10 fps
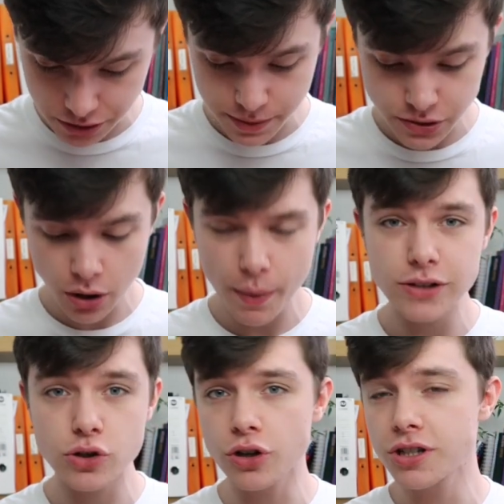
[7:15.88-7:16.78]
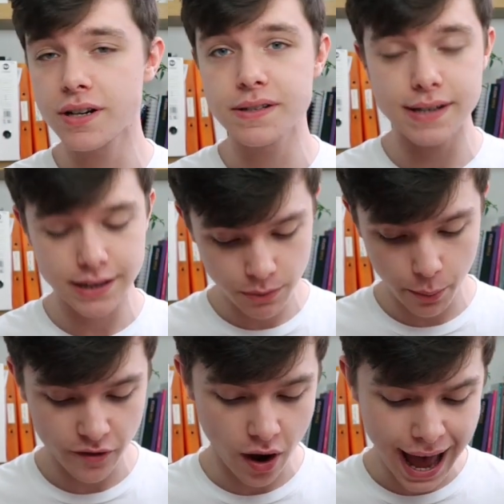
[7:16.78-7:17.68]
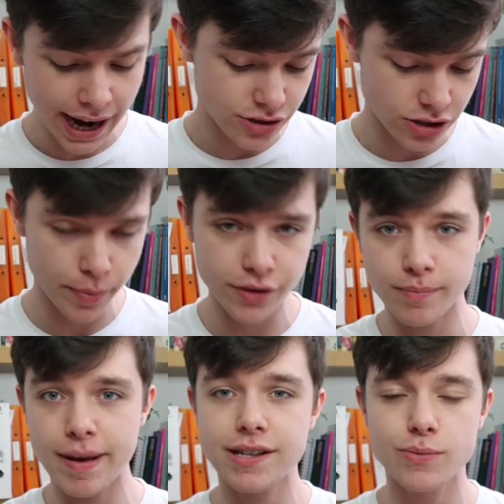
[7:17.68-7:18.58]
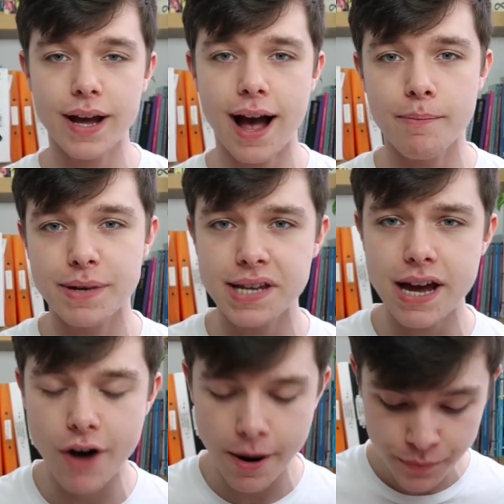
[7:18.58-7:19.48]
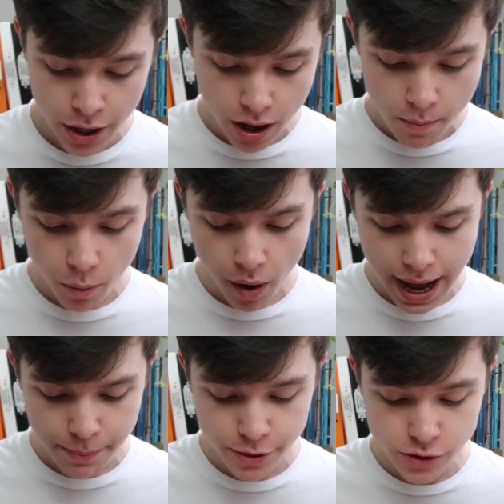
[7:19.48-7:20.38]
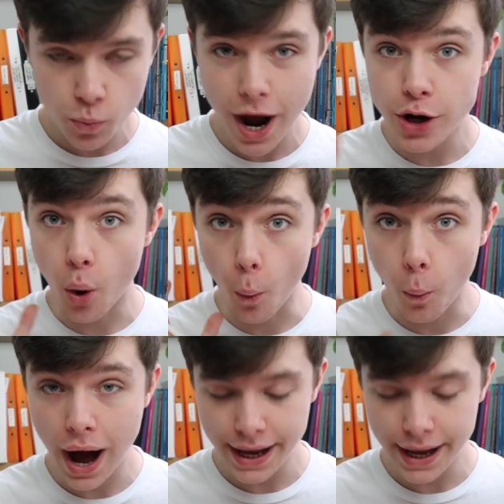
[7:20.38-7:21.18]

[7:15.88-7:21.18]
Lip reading: So it's always good to consider, well, we've got x on the bottom here, so it can't be 0. But what happens when y